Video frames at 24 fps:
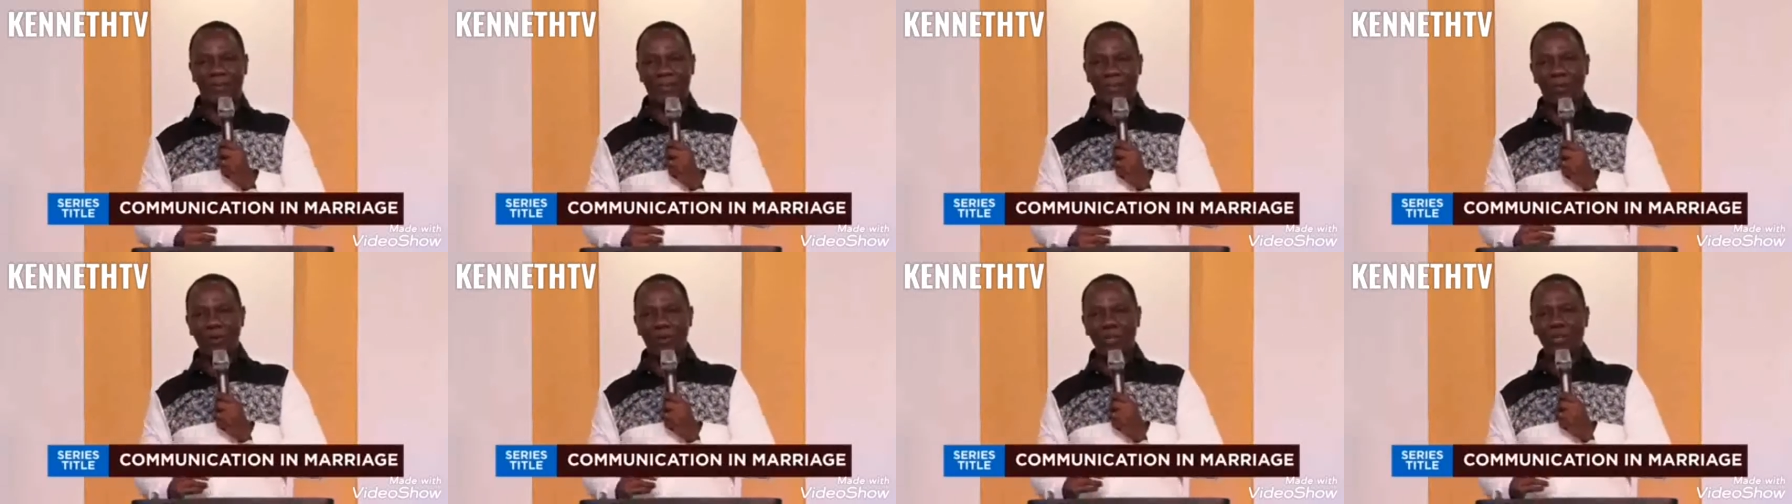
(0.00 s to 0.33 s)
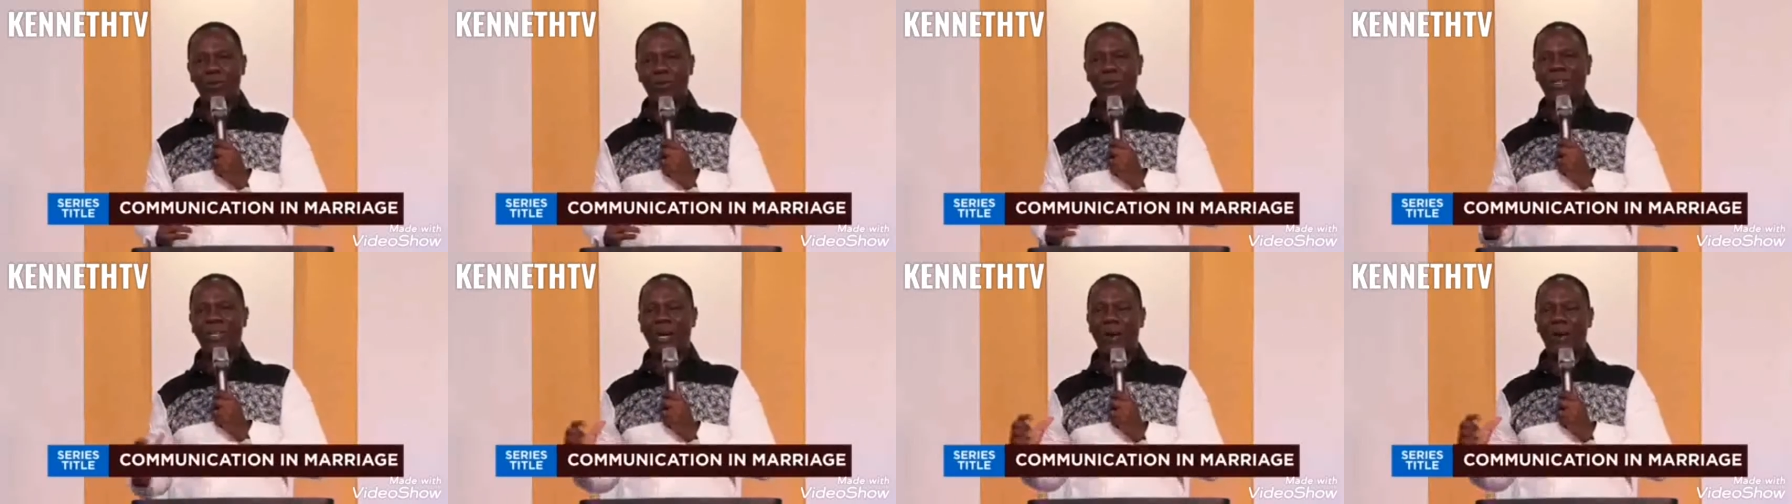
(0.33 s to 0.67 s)
that when
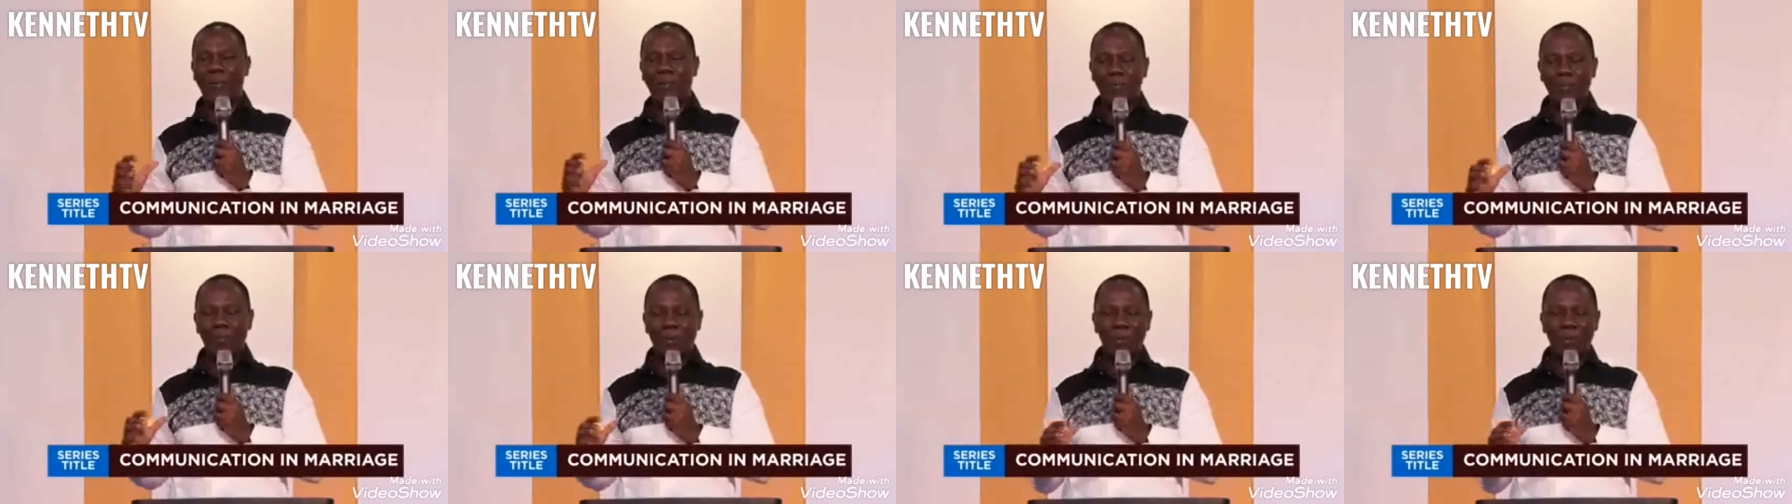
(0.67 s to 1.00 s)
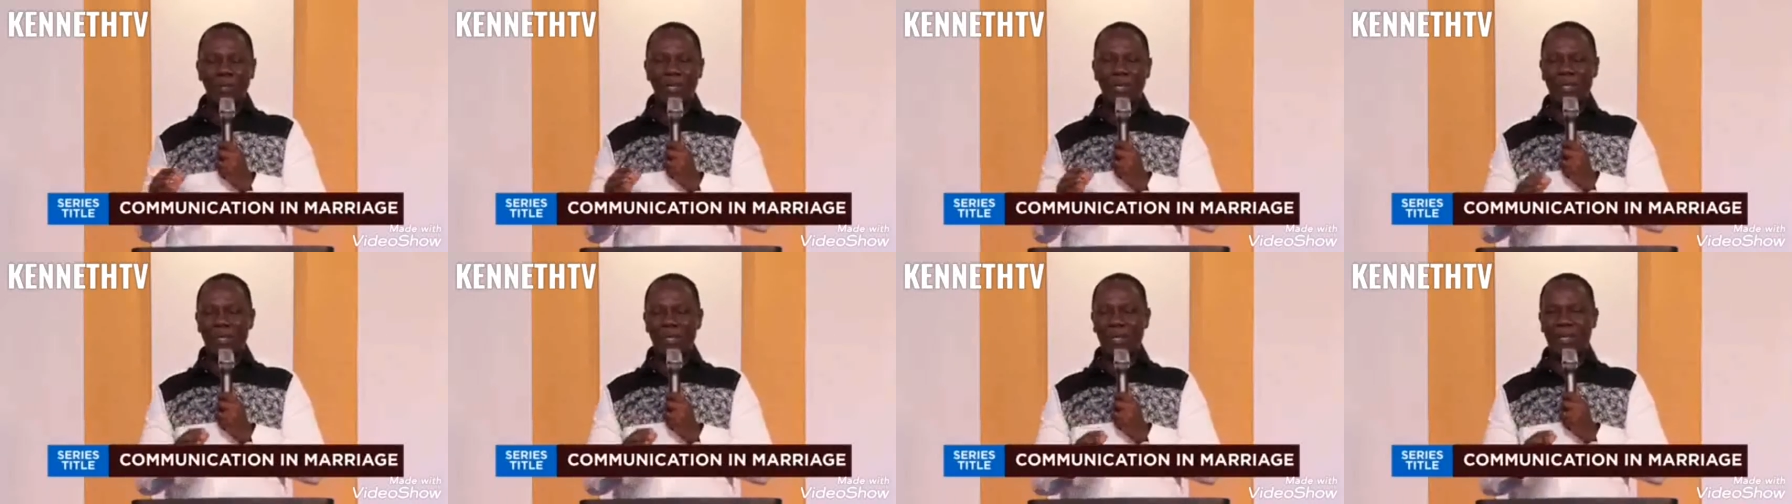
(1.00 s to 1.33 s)
you become
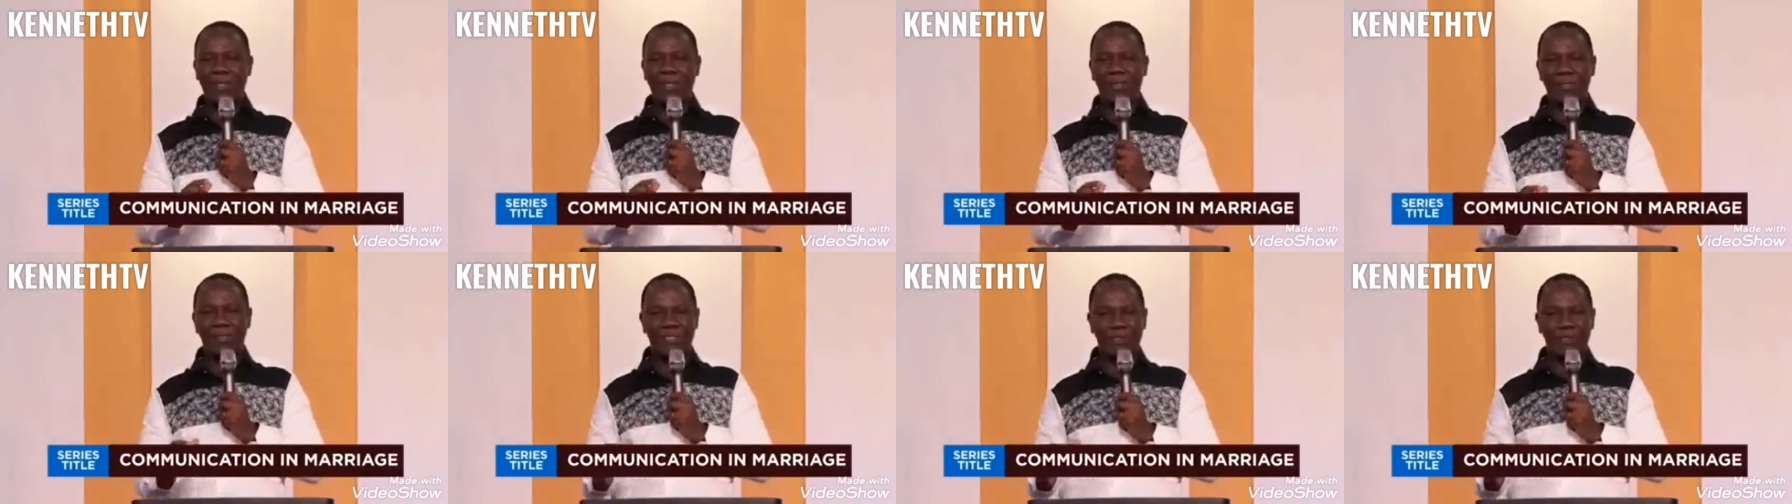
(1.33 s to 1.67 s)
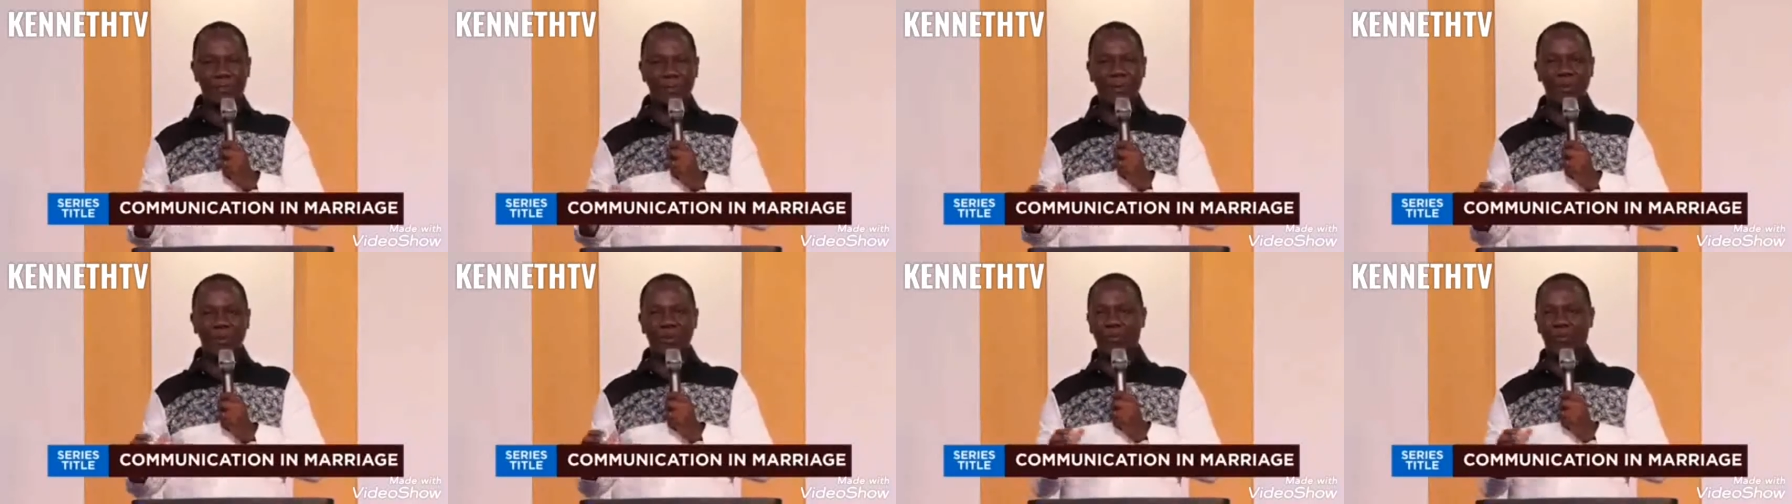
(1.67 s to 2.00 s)
born again
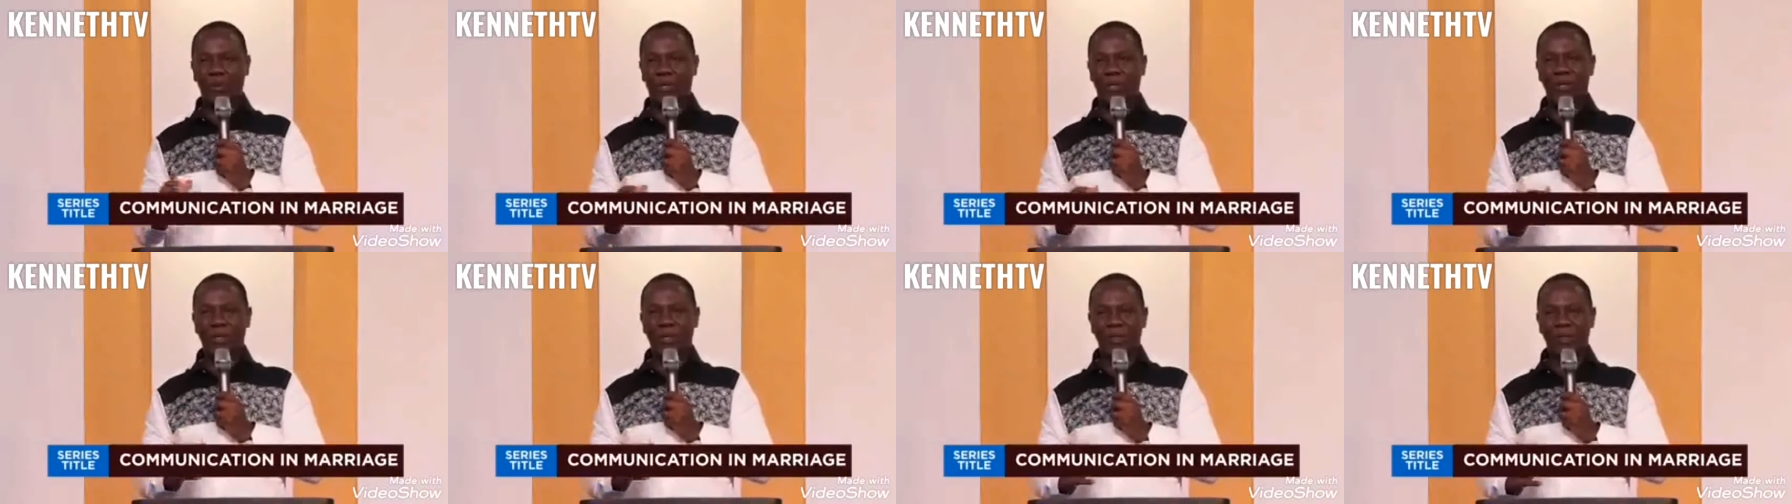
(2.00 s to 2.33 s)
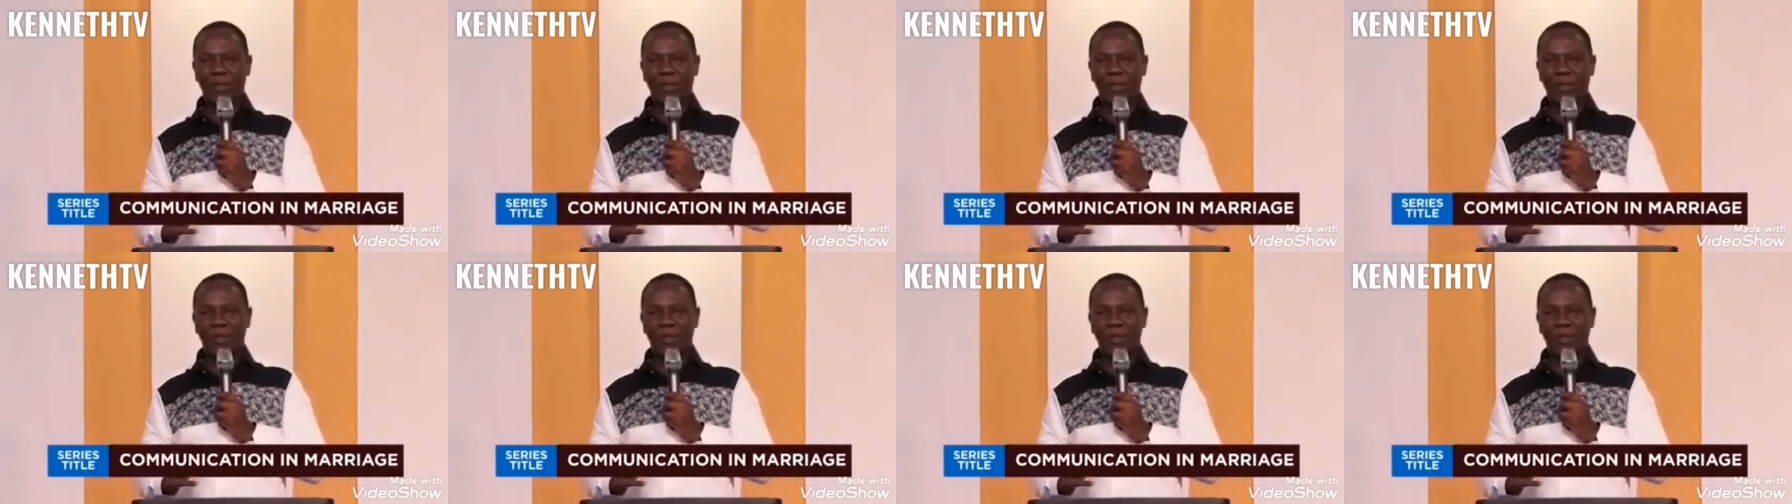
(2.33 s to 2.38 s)
spiritually,